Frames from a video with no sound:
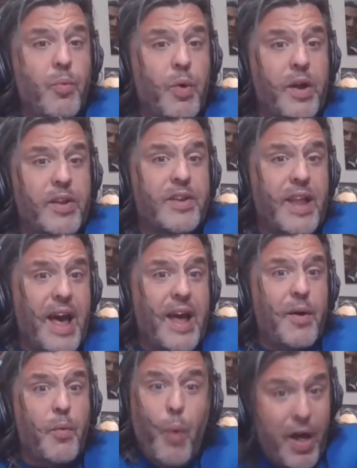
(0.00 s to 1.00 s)
was
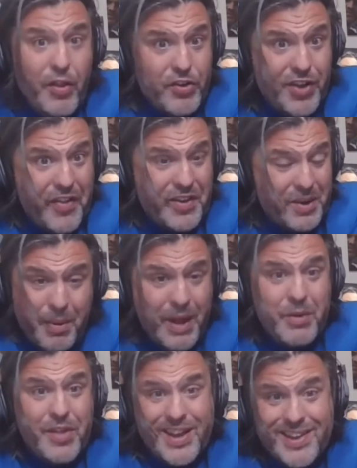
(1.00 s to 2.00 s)
that while there's nothing to play
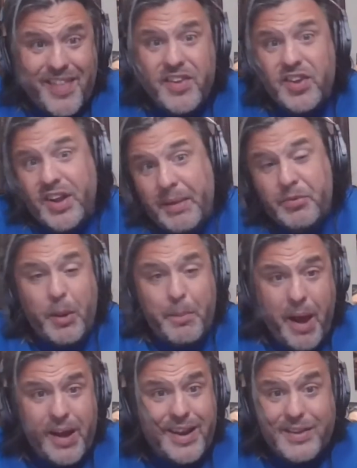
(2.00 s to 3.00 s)
with, I said this on MCR
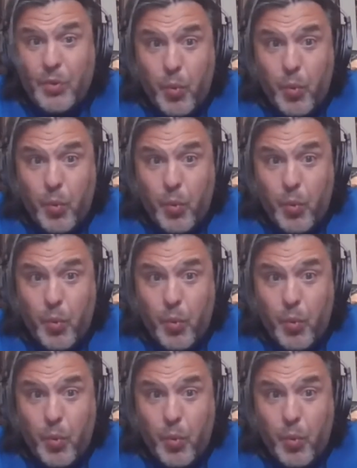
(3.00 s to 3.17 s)
podcast.